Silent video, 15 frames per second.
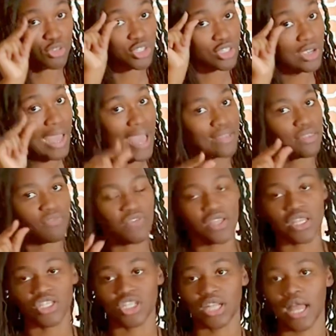you're at the
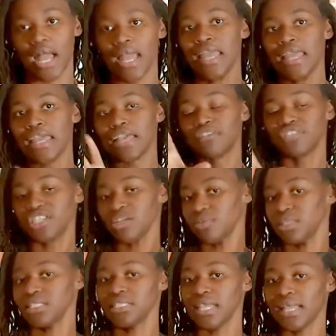finish line? If she
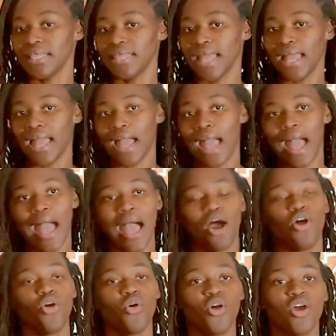would have said that, I
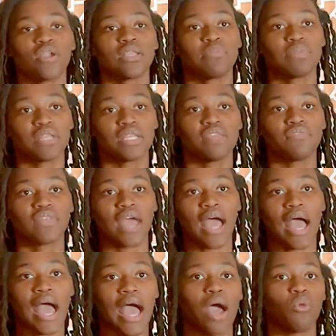wholeheartedly believe that
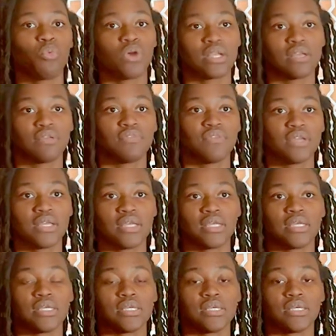I would have
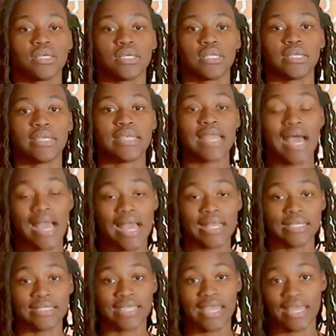not
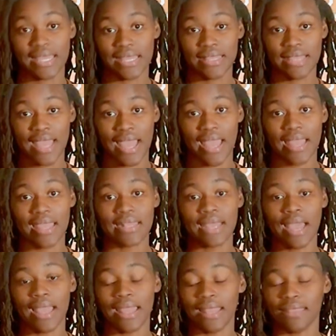taken that
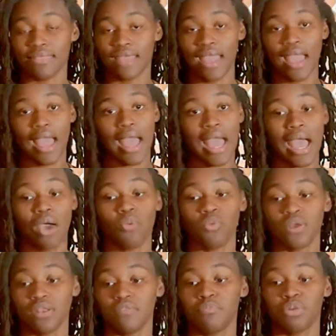and that I
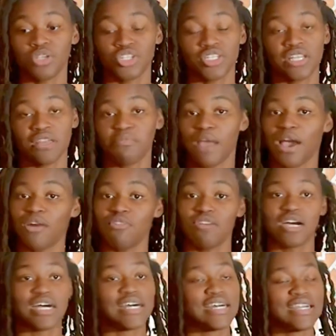would have pushed him out
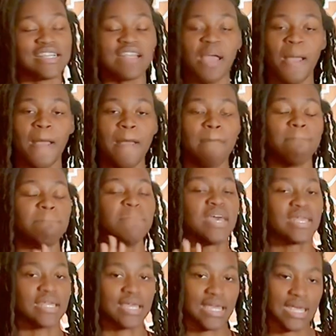
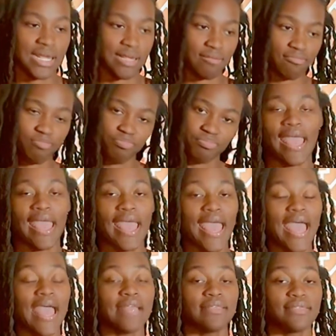unmedicated.
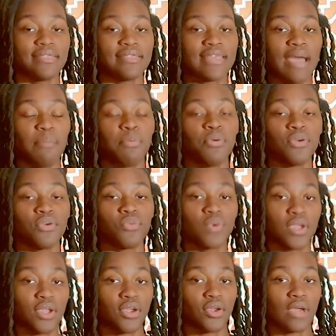At that point
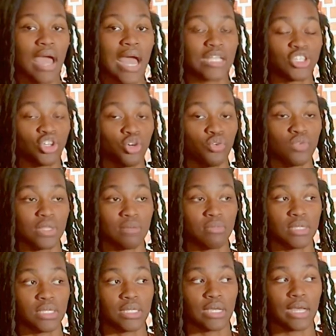where I told them,
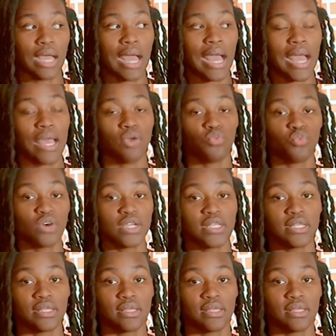look, I want